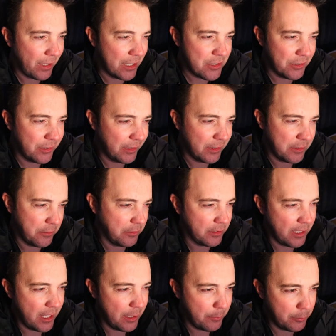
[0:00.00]
I just think they're
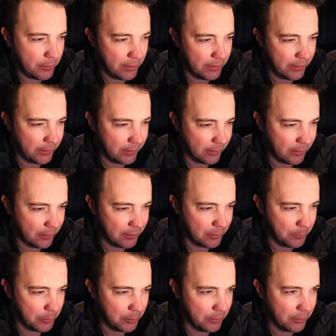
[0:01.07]
reliable. I like the
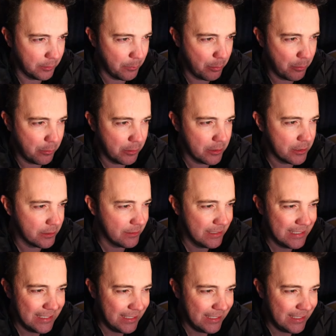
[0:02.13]
customer support.